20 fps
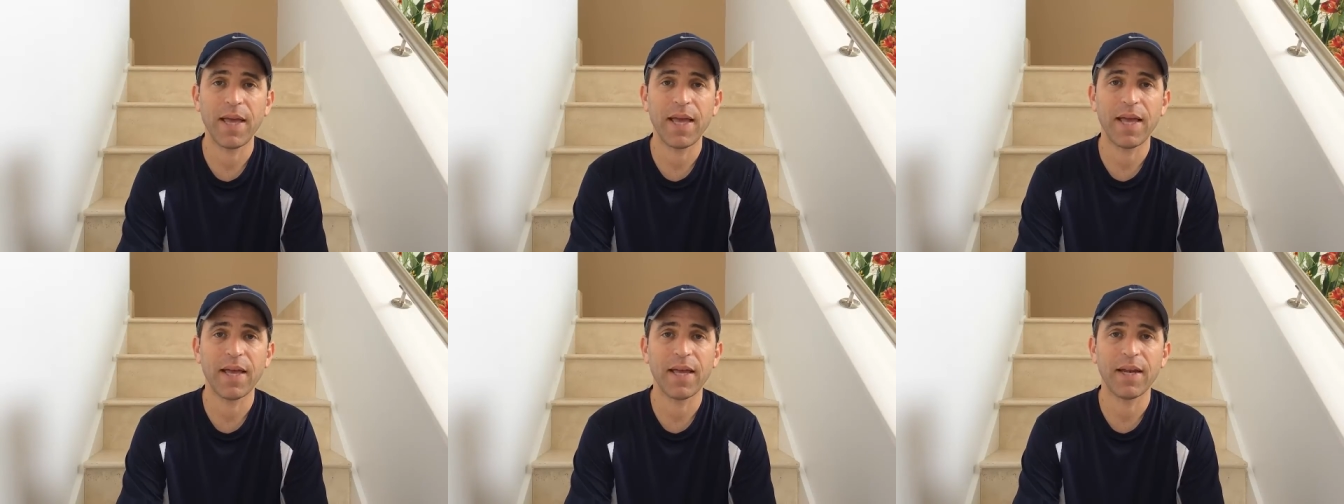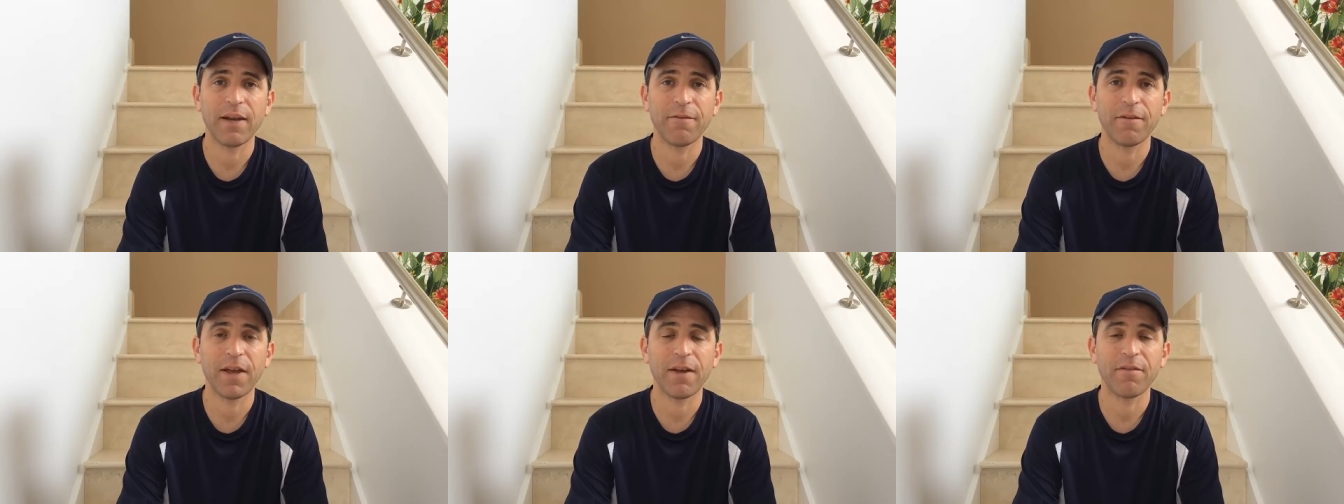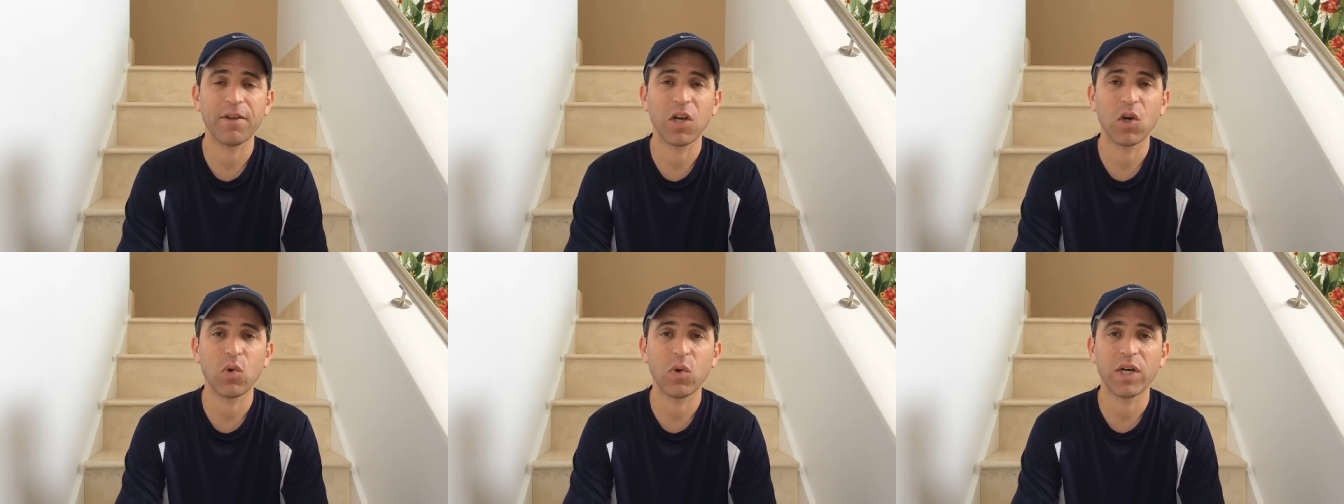And if you have
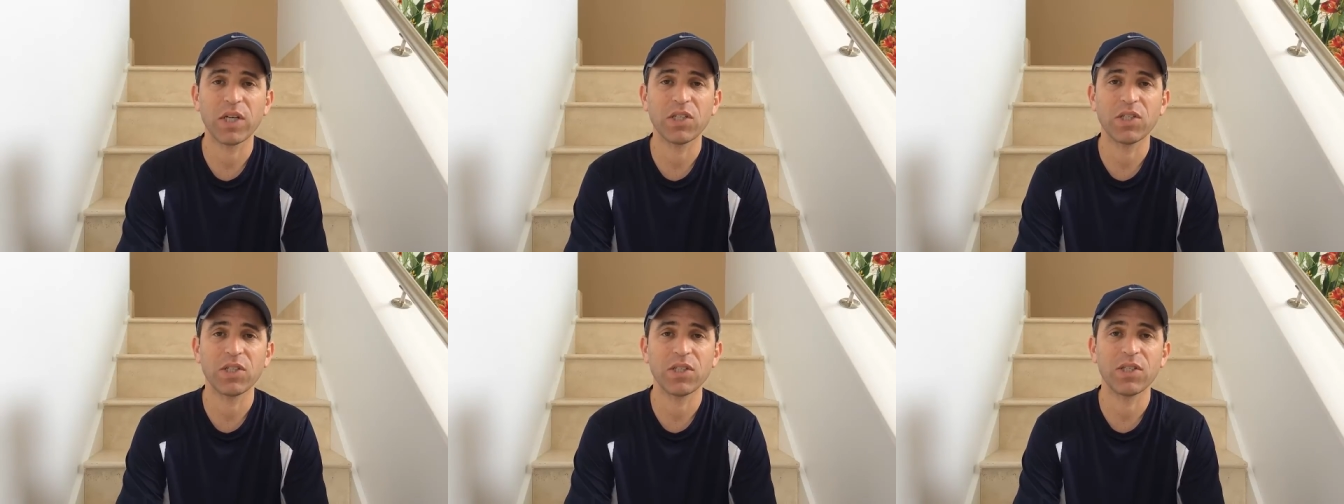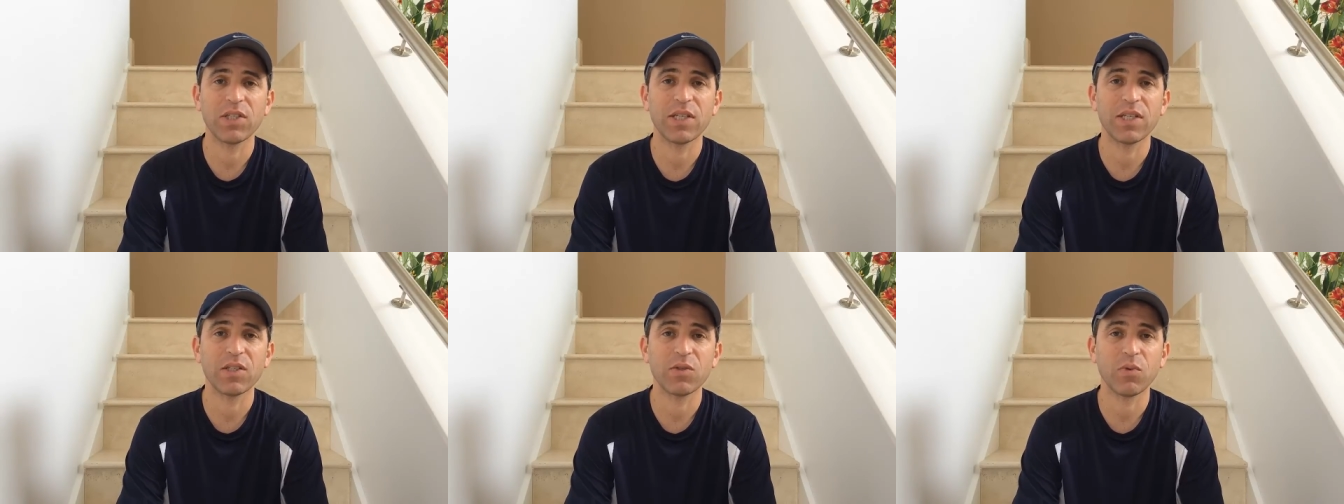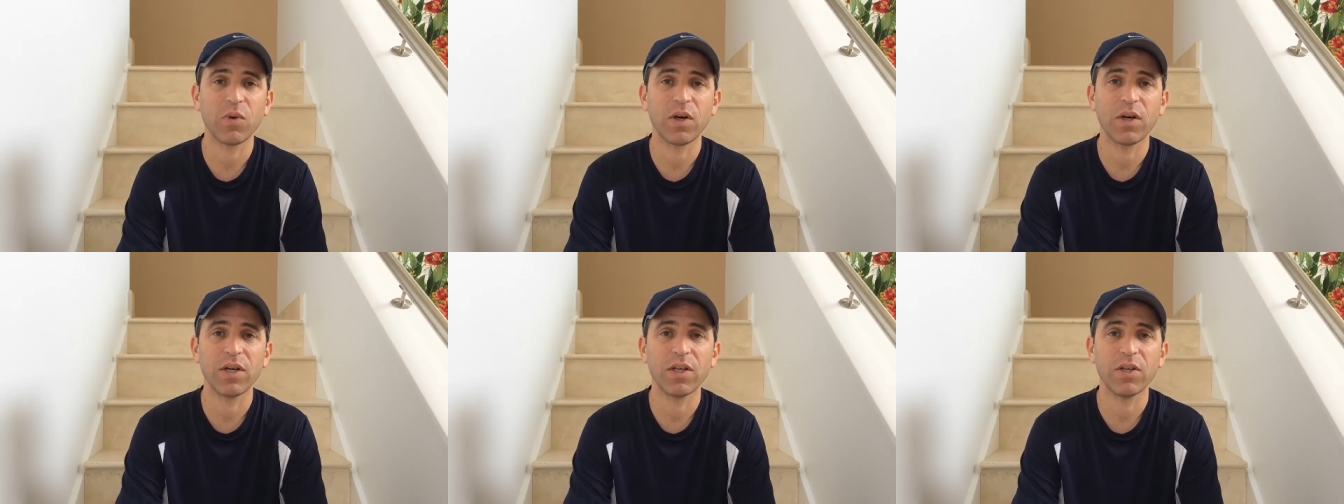any questions as
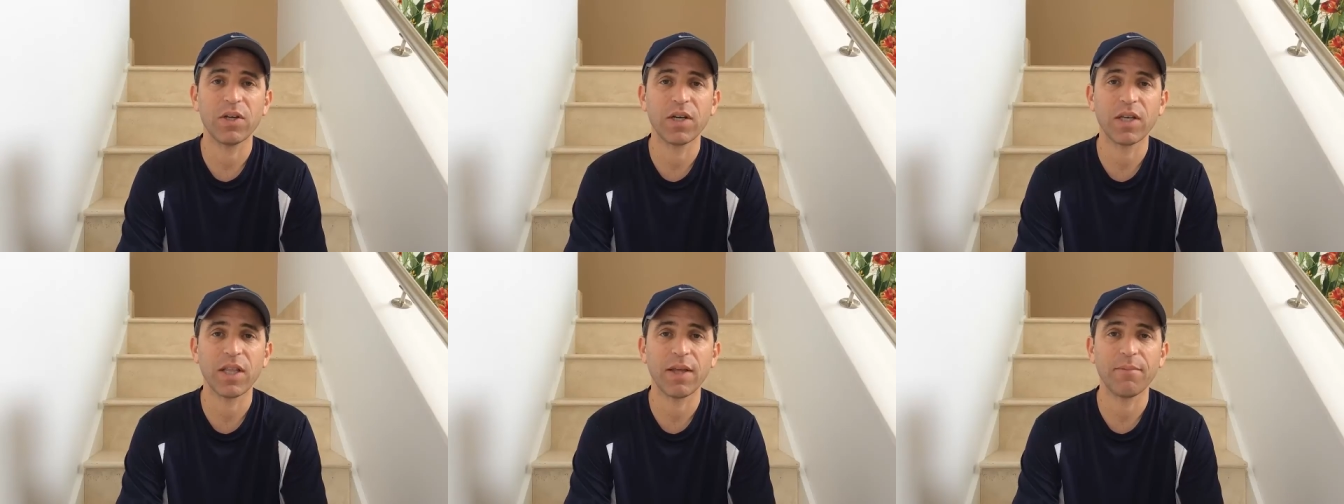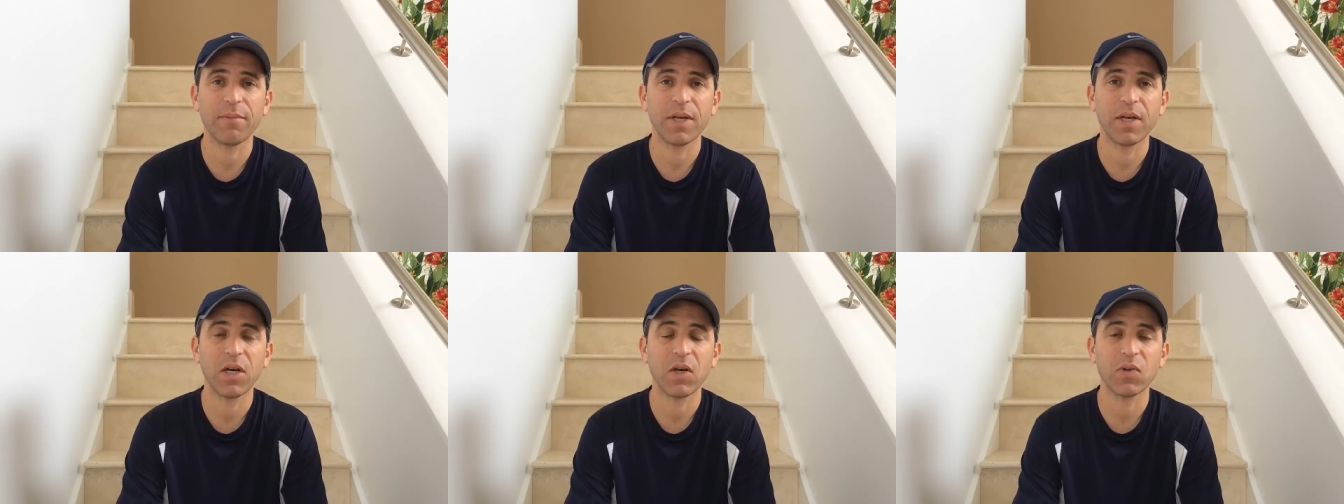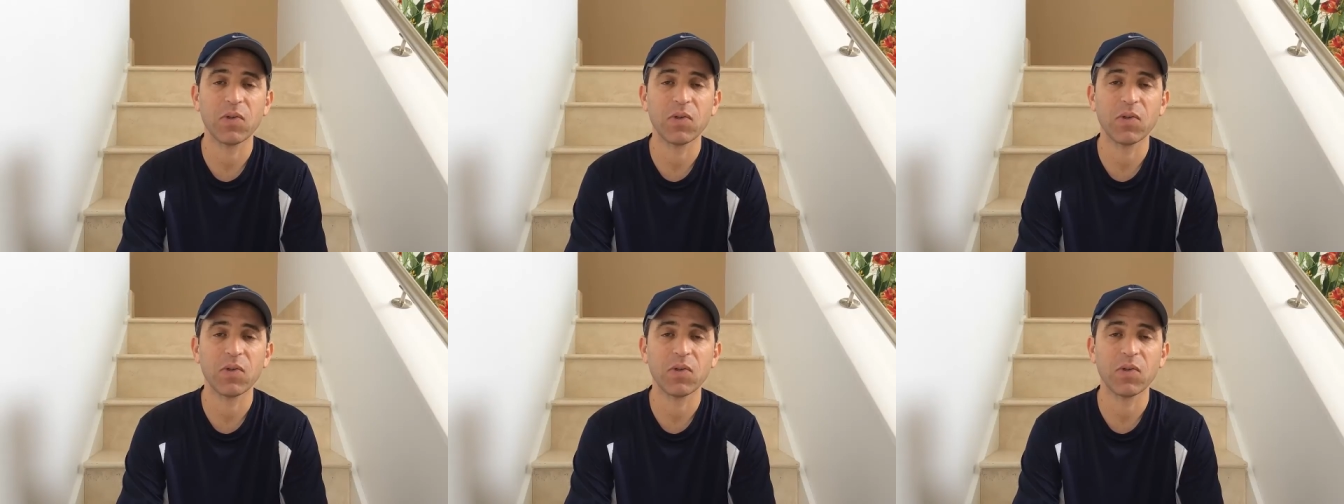well, you can let me know.